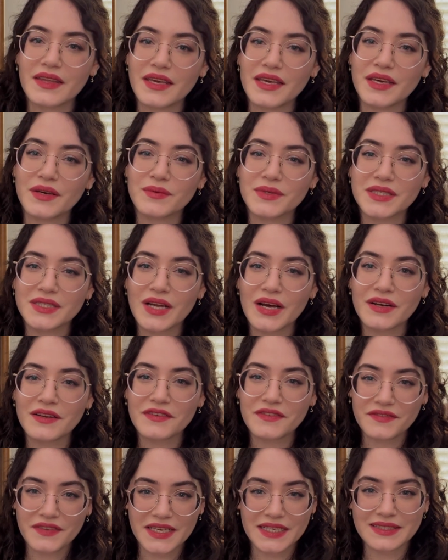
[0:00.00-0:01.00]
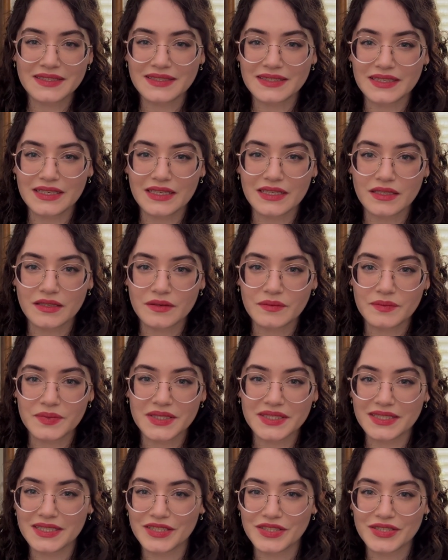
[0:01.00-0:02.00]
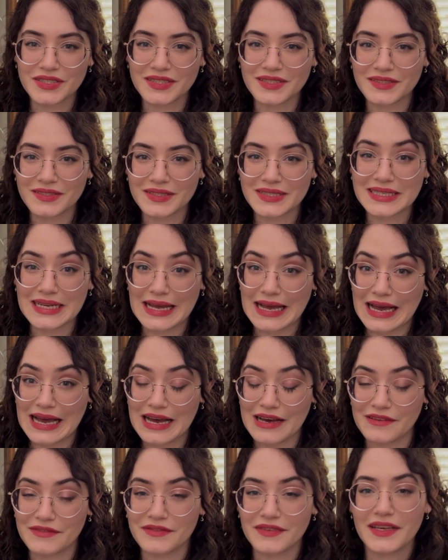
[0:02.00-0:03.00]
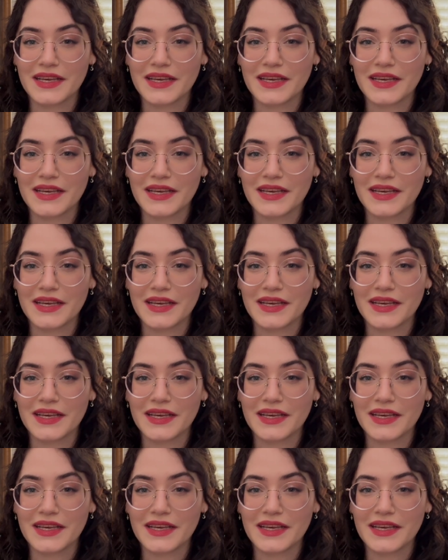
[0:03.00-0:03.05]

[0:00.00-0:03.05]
It was not a fancy position to have.